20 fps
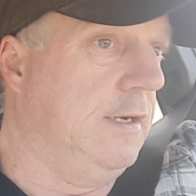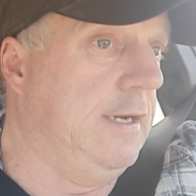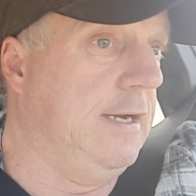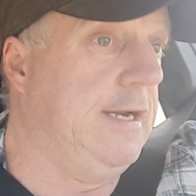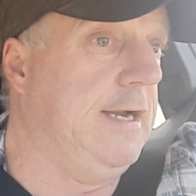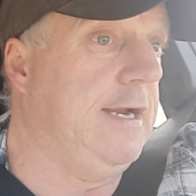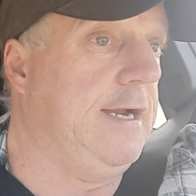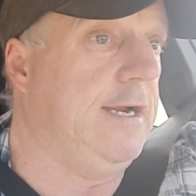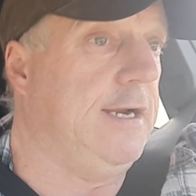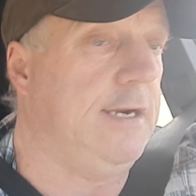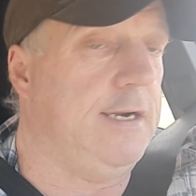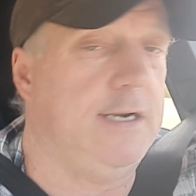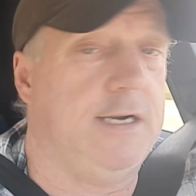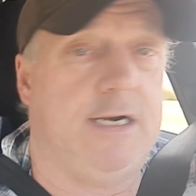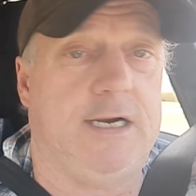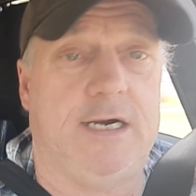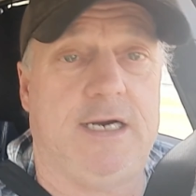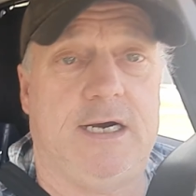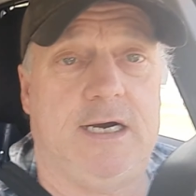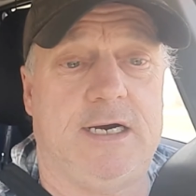they
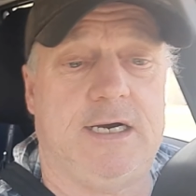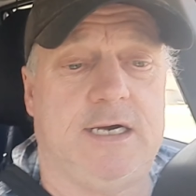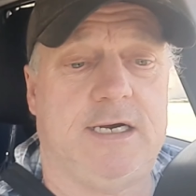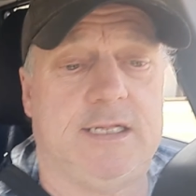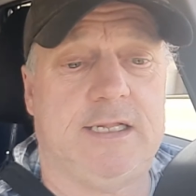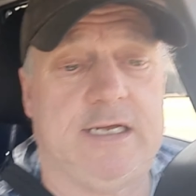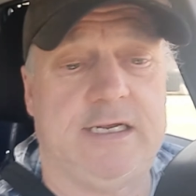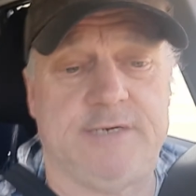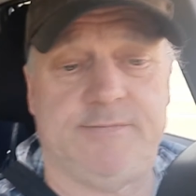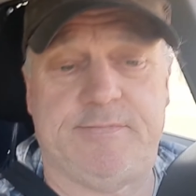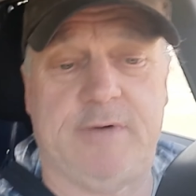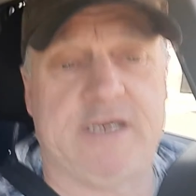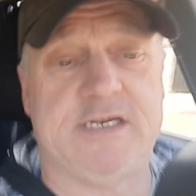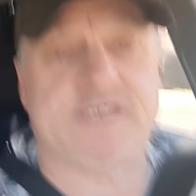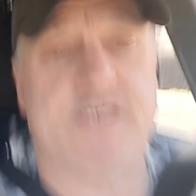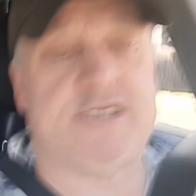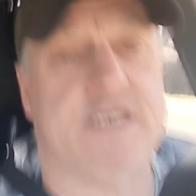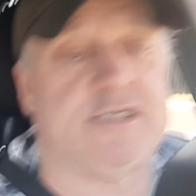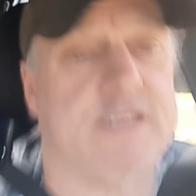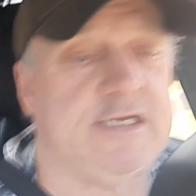uh, they
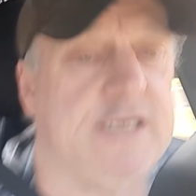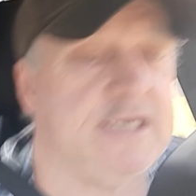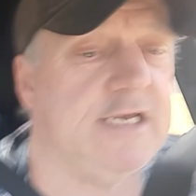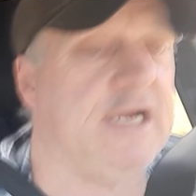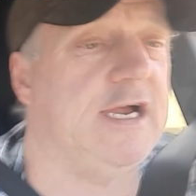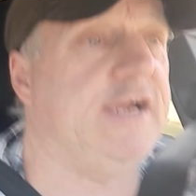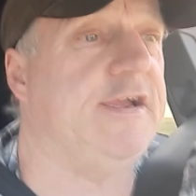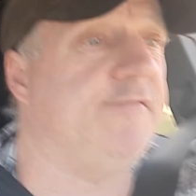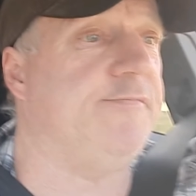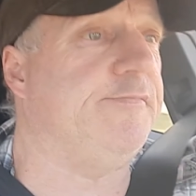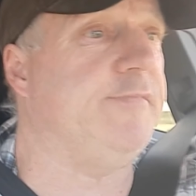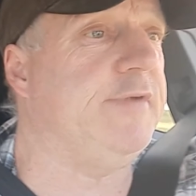basically gave